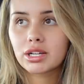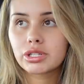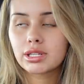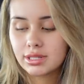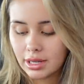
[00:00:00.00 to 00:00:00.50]

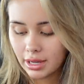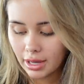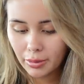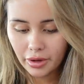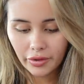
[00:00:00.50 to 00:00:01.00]
actually sitting
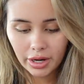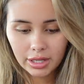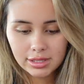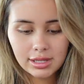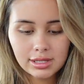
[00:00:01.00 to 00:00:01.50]
at my friend
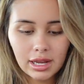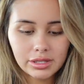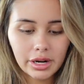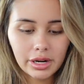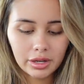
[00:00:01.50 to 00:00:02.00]
Izzy's
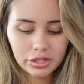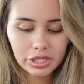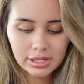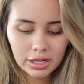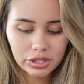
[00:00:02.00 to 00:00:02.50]
house right now because
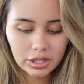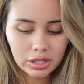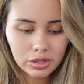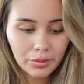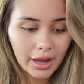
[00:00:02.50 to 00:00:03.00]
she's actually
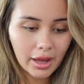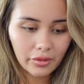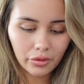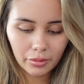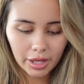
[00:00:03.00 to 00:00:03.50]
going to do my
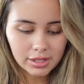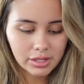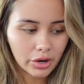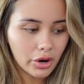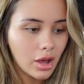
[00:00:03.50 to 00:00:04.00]
hair for me.
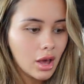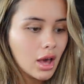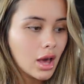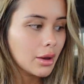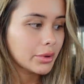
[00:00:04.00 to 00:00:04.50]
So I'm
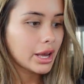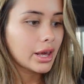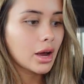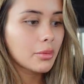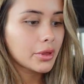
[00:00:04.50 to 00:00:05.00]
going to
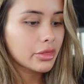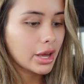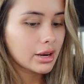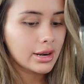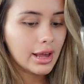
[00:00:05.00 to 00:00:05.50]
head up
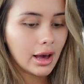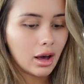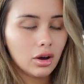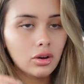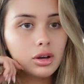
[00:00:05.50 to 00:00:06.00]
there
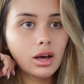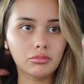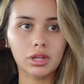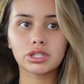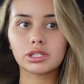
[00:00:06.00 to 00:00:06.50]
now.
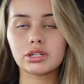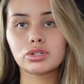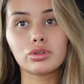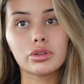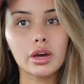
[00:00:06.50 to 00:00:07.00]
Lunch is at
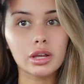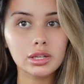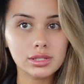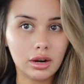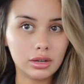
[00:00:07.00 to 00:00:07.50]
2:30.
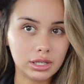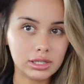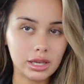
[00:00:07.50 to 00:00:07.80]
It's currently